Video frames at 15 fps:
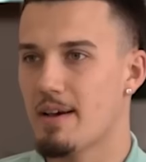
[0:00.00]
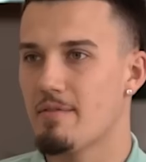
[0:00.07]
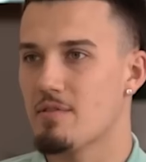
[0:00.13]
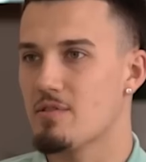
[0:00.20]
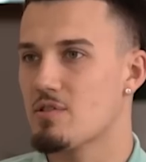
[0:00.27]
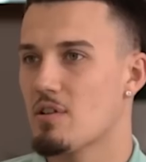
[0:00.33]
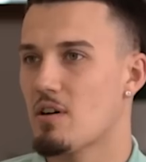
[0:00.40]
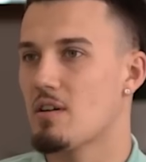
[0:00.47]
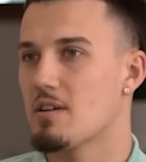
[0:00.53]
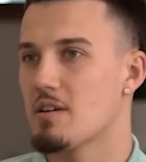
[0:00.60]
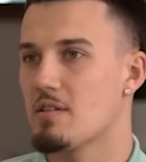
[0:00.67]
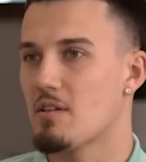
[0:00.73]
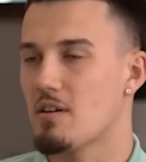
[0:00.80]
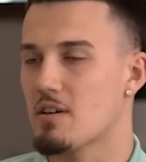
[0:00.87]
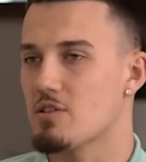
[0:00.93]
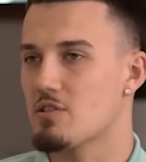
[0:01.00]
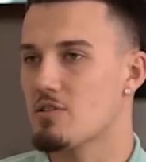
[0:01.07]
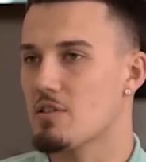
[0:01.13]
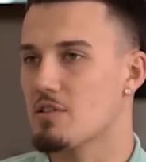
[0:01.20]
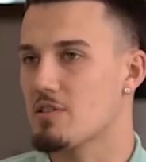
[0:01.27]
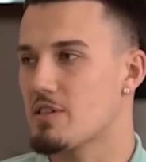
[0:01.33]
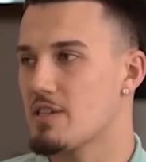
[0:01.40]
I even started like a
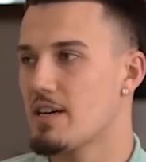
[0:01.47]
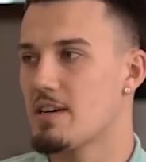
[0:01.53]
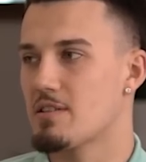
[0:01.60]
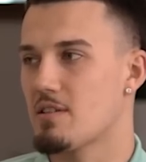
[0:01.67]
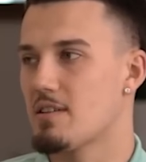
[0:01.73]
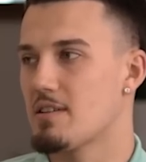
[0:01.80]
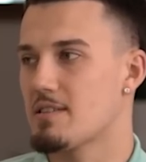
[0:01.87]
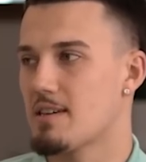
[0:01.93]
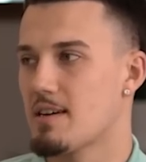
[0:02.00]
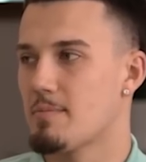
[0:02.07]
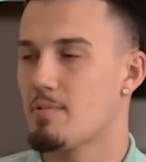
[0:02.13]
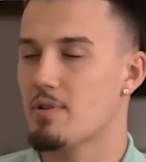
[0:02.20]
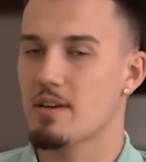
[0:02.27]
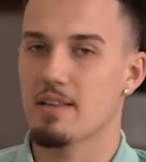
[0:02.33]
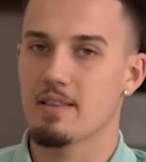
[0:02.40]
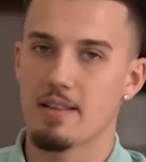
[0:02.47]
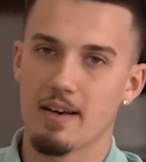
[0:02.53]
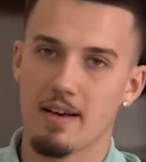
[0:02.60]
stocks and shares ISA, I put it in